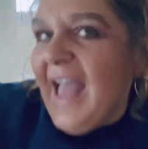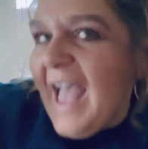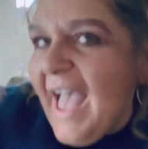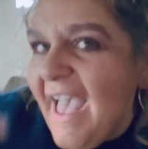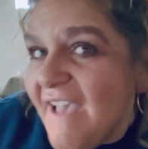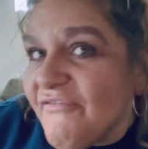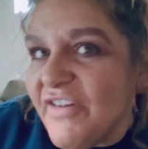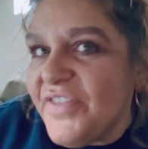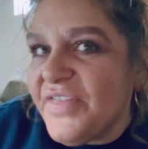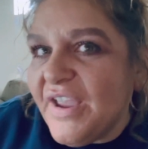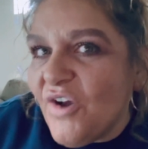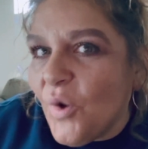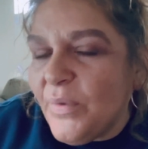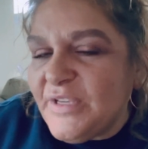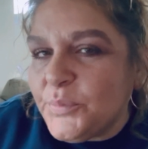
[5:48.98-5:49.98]
Everything
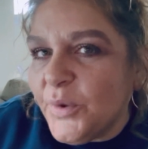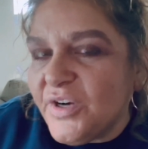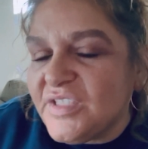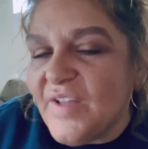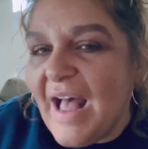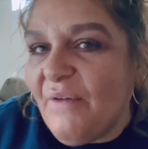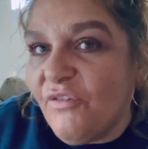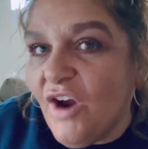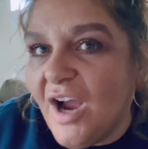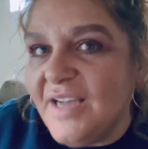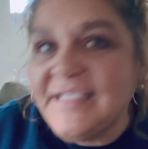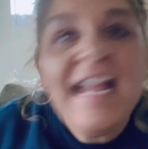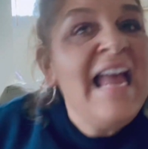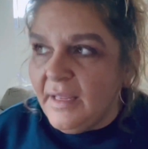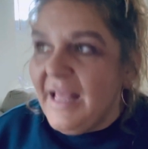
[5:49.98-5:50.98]
always works out for
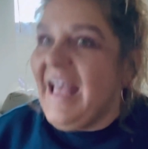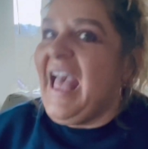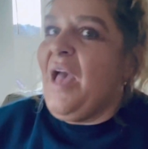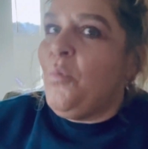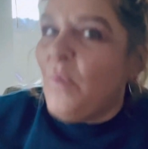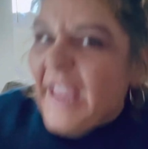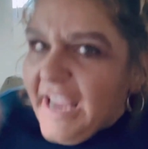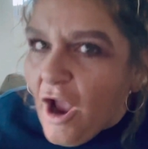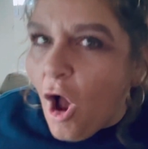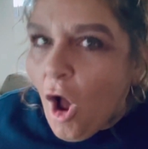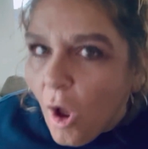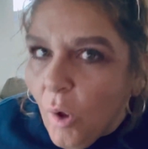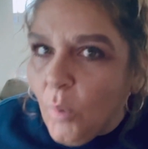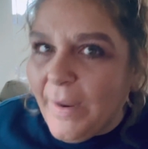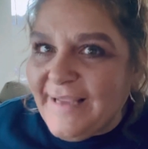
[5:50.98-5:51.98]
us, and we
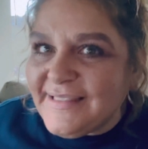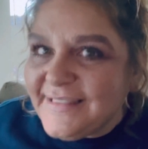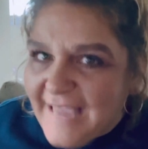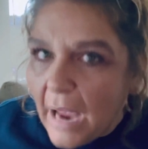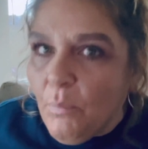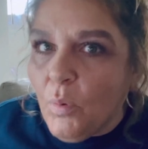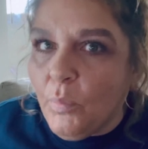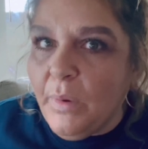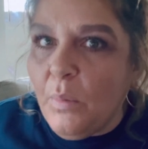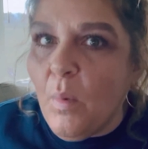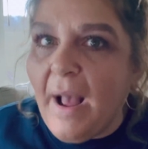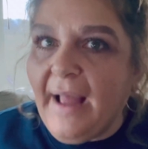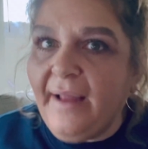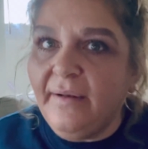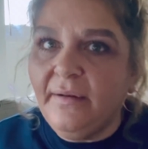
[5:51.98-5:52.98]
always get what we
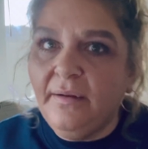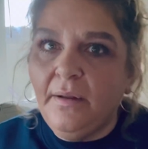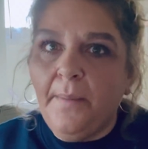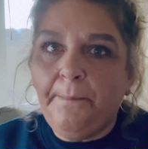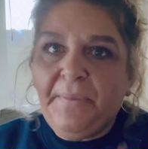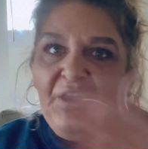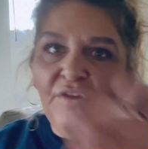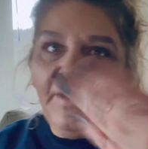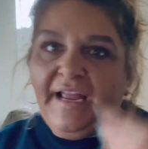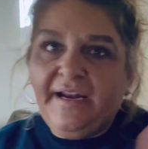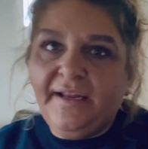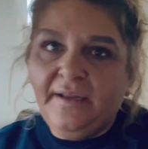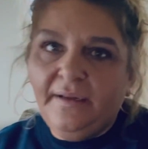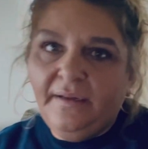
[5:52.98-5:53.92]
want, period.